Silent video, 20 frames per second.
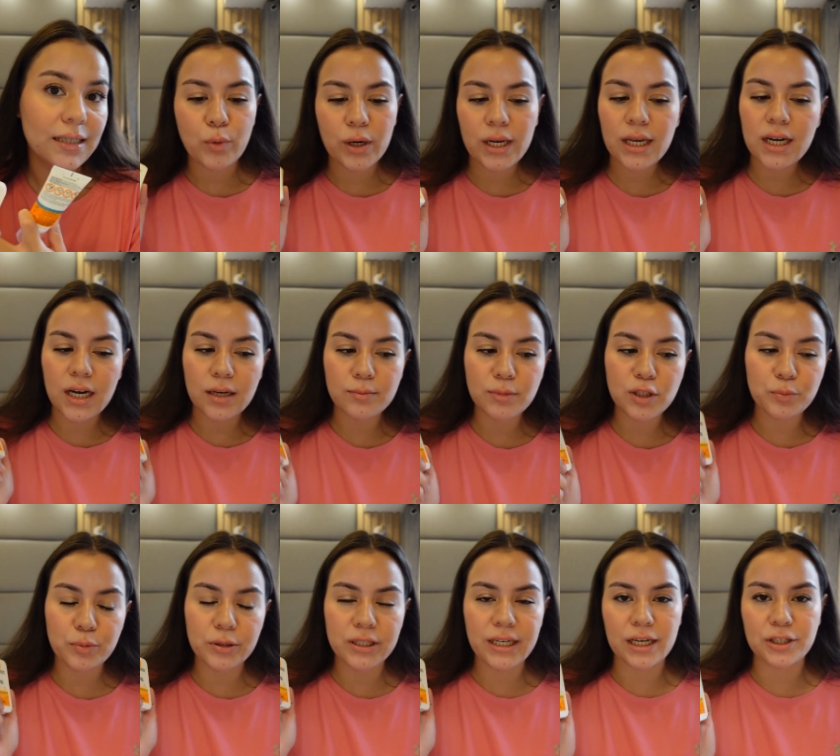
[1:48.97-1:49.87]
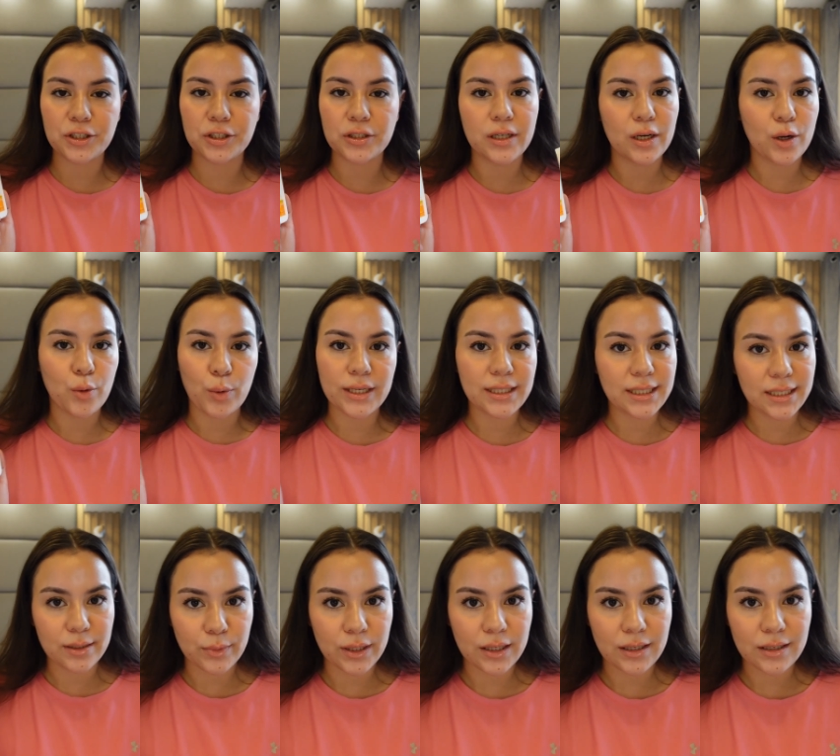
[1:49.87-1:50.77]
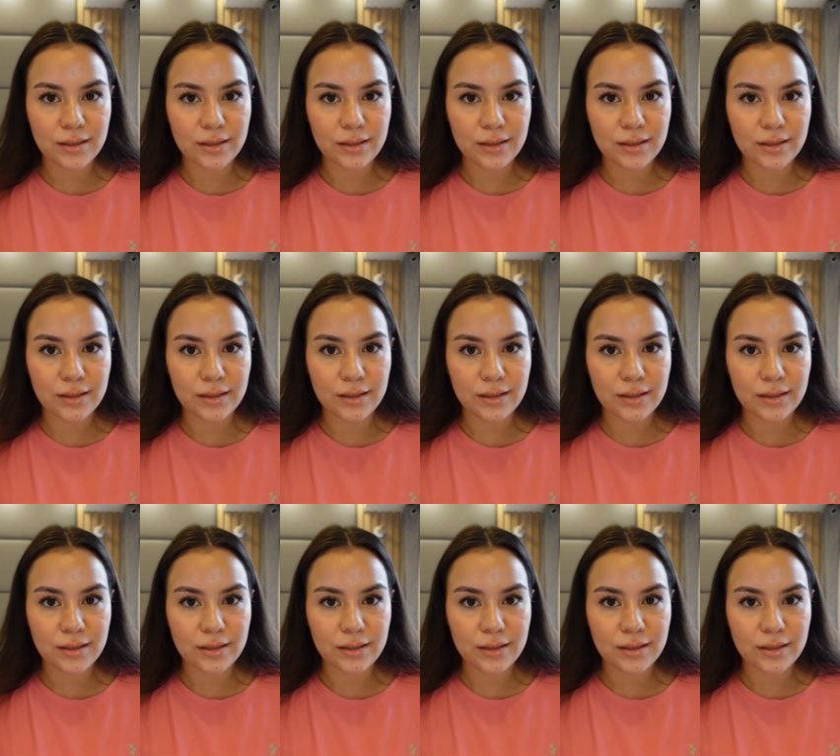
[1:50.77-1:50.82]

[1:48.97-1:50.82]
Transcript: When it comes to protection, they're quite similar.